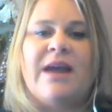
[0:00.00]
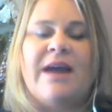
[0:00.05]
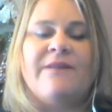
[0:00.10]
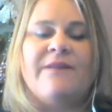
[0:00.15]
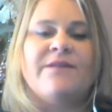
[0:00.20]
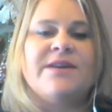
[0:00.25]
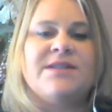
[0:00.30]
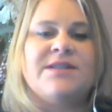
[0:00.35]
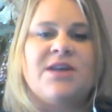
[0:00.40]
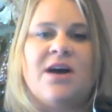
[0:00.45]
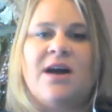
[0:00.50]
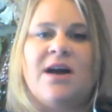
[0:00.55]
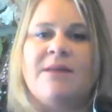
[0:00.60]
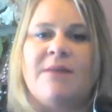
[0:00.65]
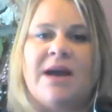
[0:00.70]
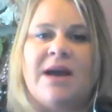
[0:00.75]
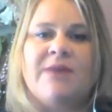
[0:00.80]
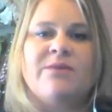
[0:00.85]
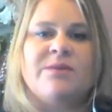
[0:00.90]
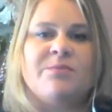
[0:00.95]
every
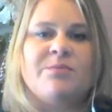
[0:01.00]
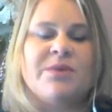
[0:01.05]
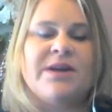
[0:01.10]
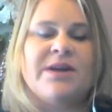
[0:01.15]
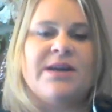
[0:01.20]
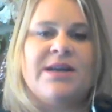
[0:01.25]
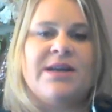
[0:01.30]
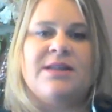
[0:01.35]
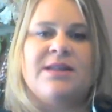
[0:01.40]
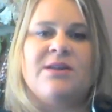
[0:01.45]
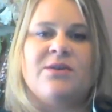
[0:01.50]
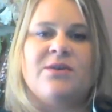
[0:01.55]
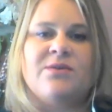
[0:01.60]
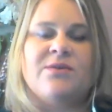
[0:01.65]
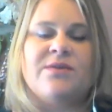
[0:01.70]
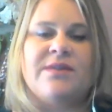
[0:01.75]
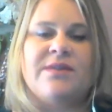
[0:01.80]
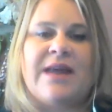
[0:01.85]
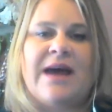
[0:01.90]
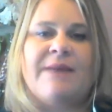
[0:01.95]
time I would bring in
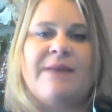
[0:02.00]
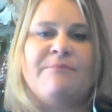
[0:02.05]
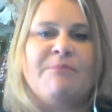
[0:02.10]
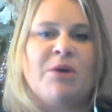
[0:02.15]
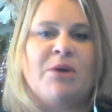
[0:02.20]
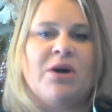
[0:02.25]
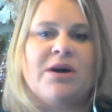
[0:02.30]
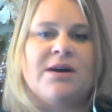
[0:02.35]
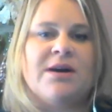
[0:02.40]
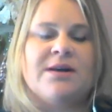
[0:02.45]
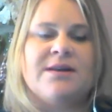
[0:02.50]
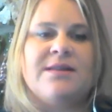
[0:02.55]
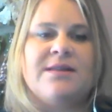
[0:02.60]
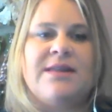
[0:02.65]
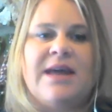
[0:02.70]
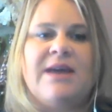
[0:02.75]
that book,